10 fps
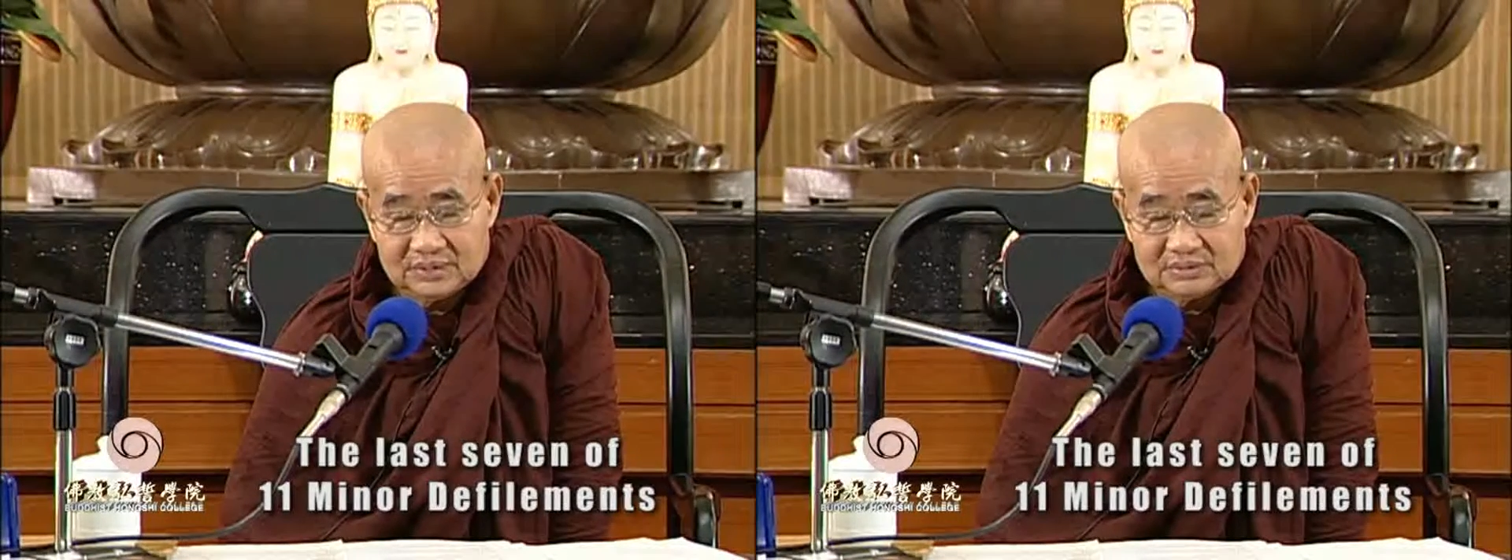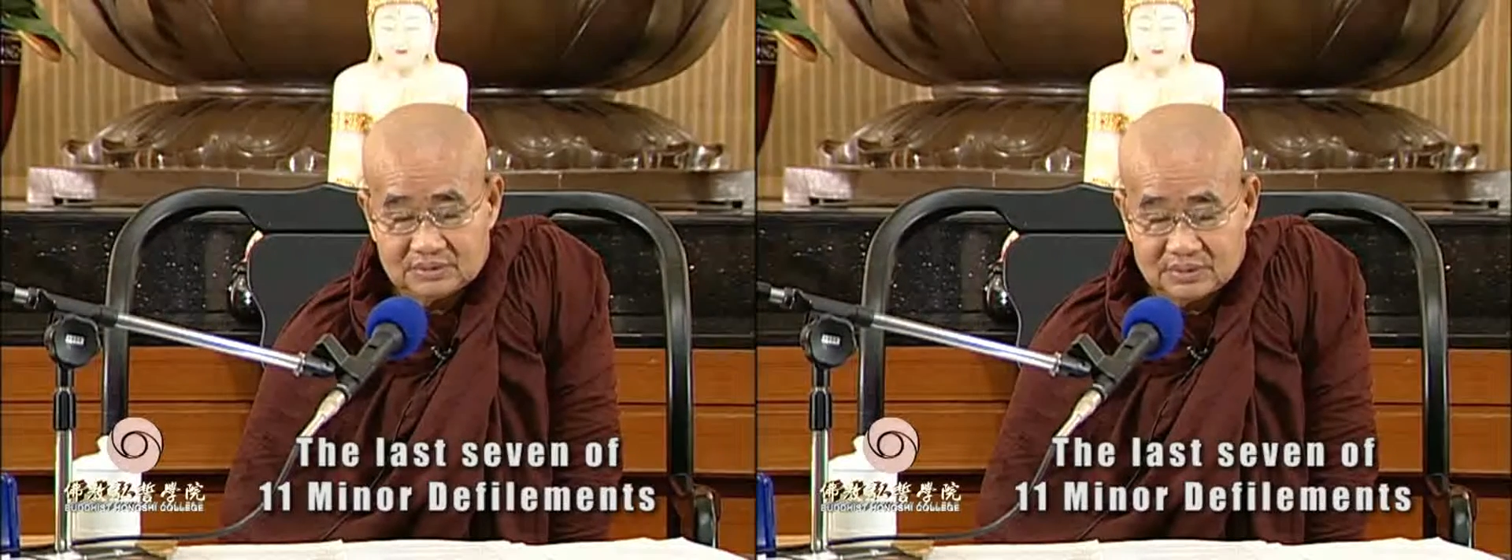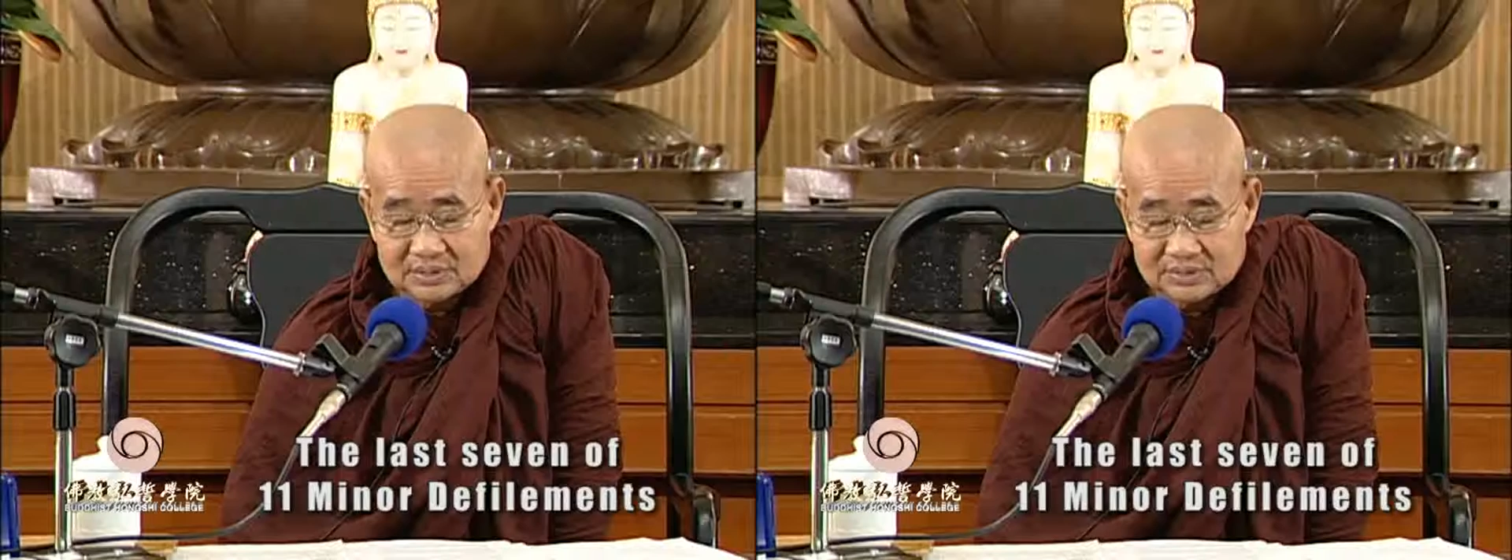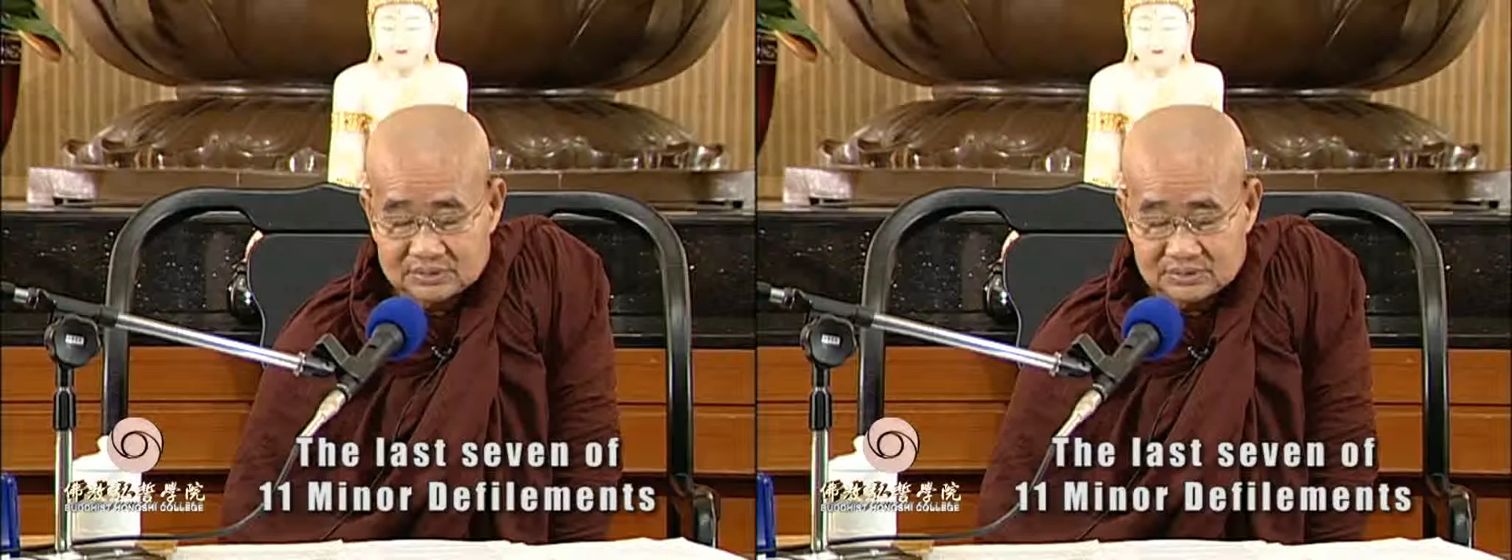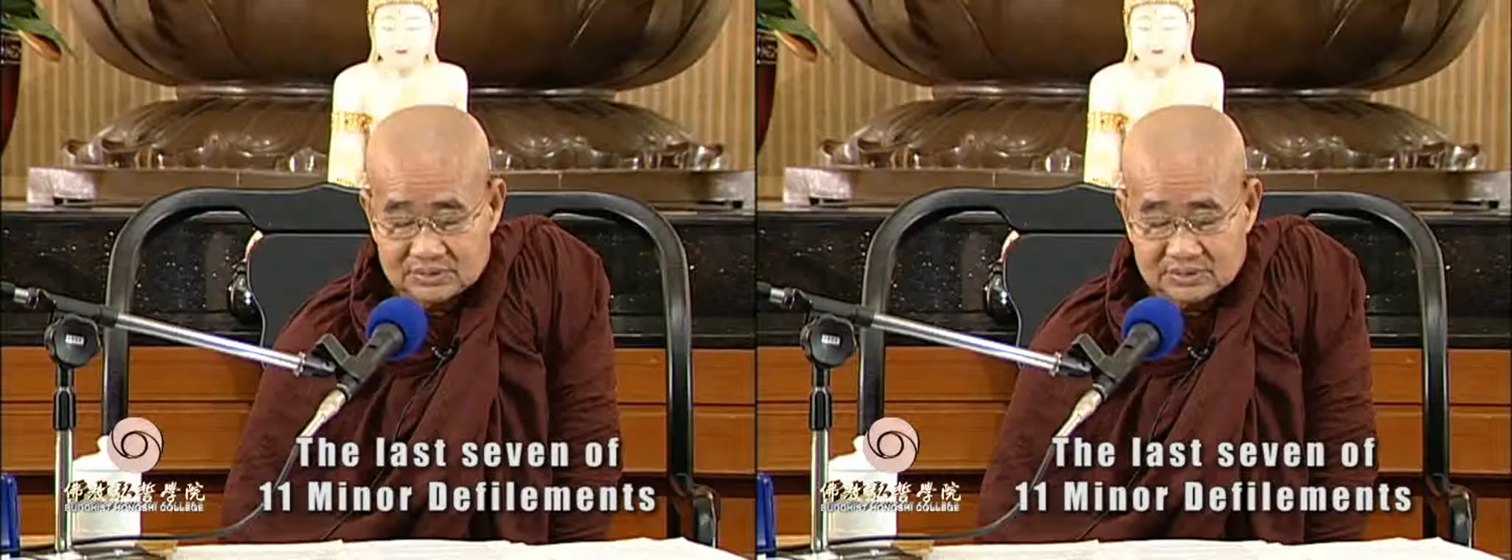as well as
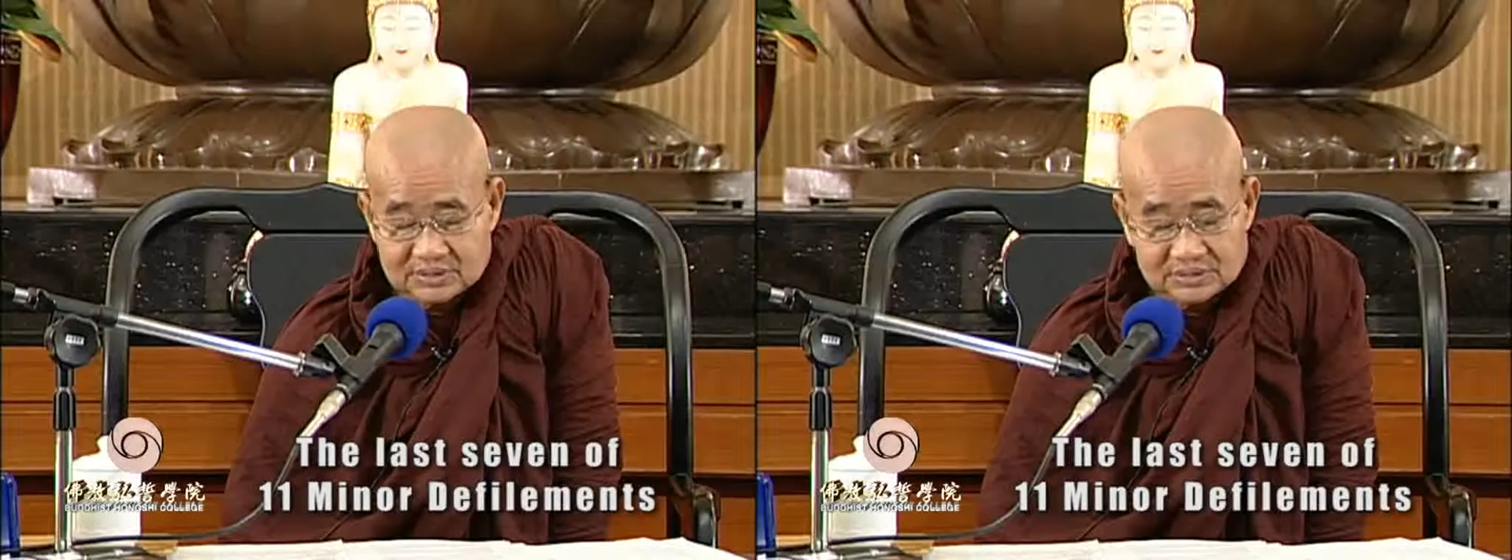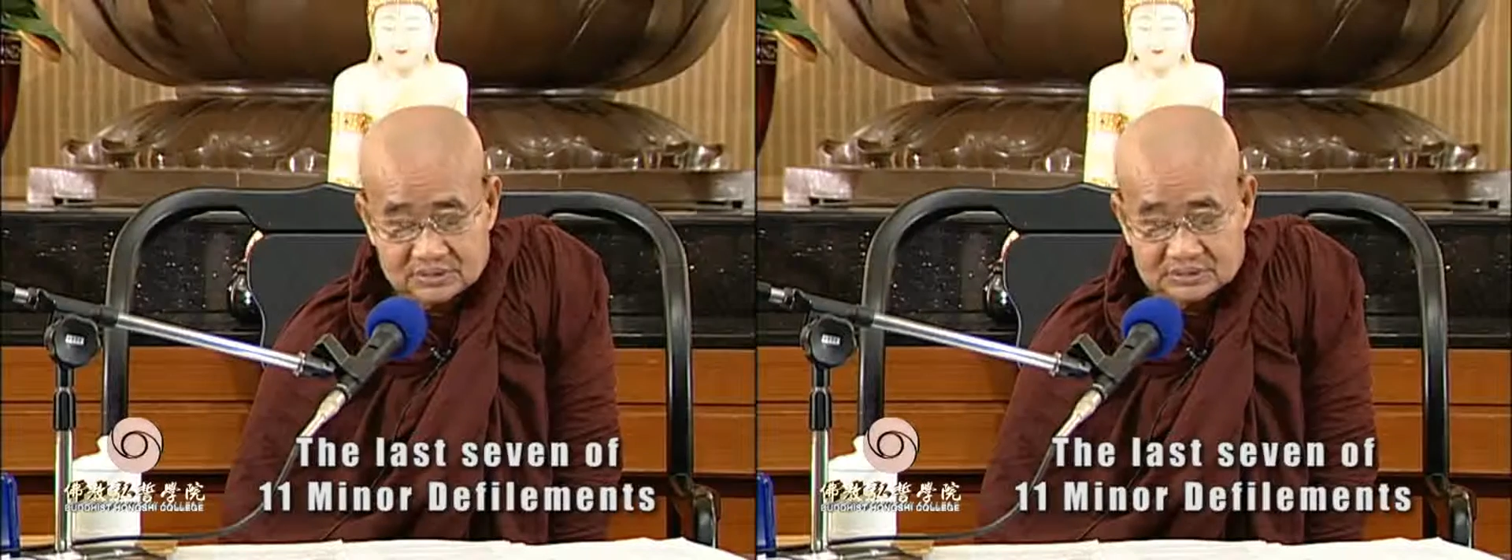you cannot